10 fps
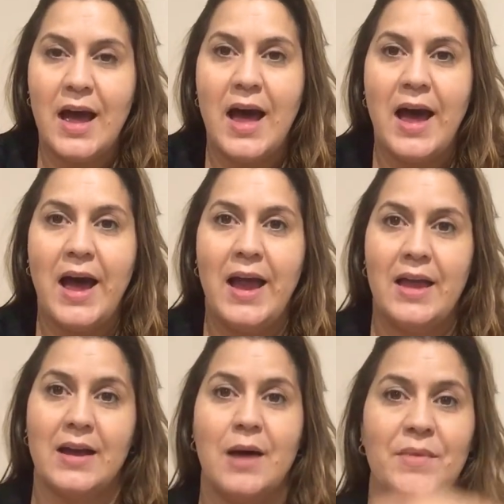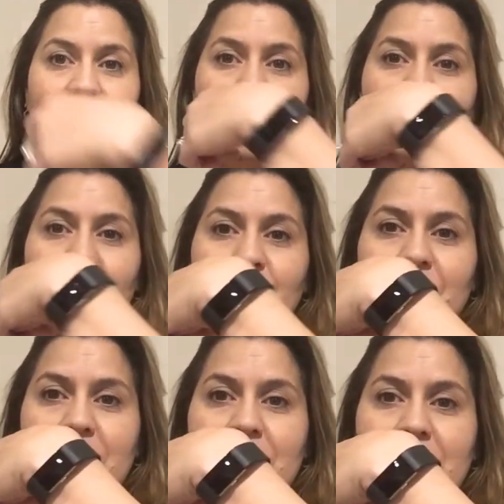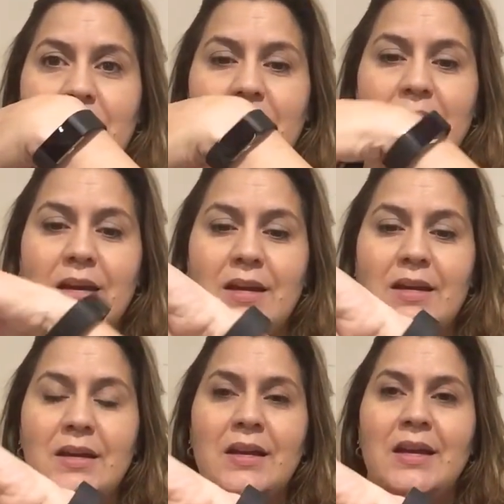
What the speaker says: I got my new Fitbit today,